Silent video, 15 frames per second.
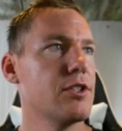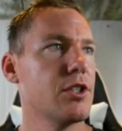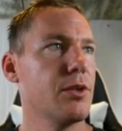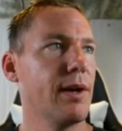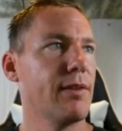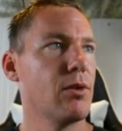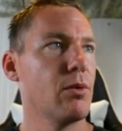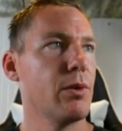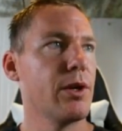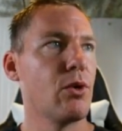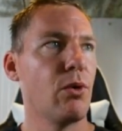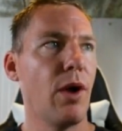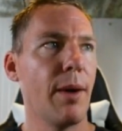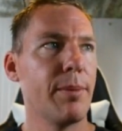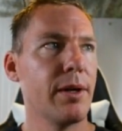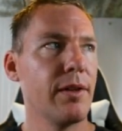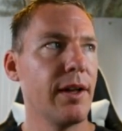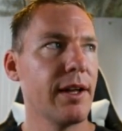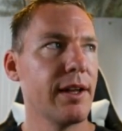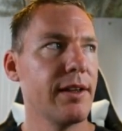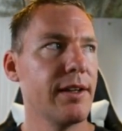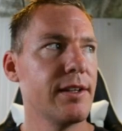So we have to recrop
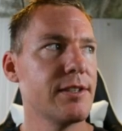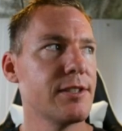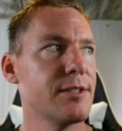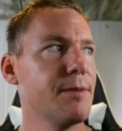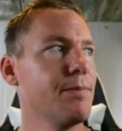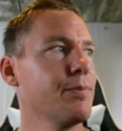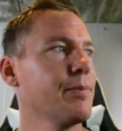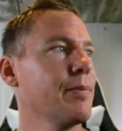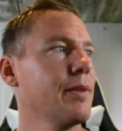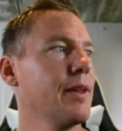it like this.